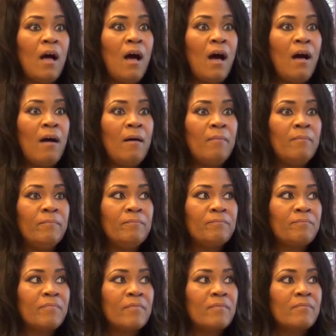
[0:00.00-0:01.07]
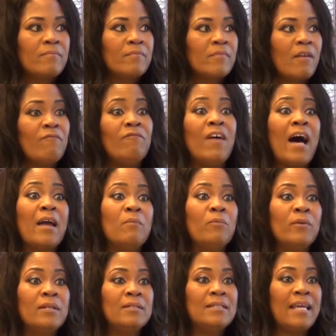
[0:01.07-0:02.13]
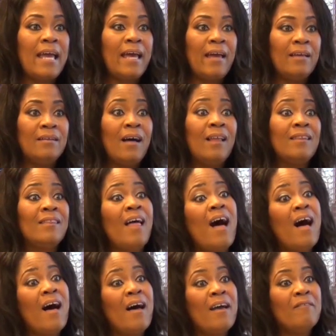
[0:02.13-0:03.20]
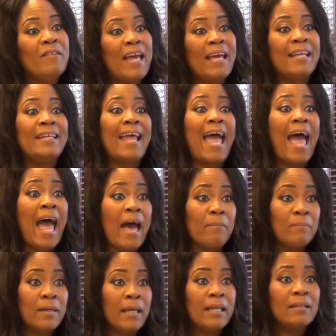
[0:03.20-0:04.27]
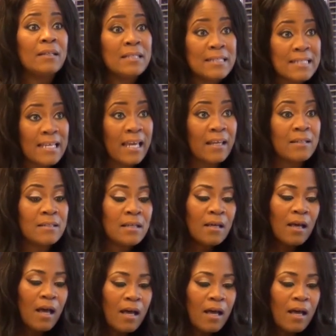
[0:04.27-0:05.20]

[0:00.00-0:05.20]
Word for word: um, vibrant and alive and mm-hmm. happy and content mm-hmm.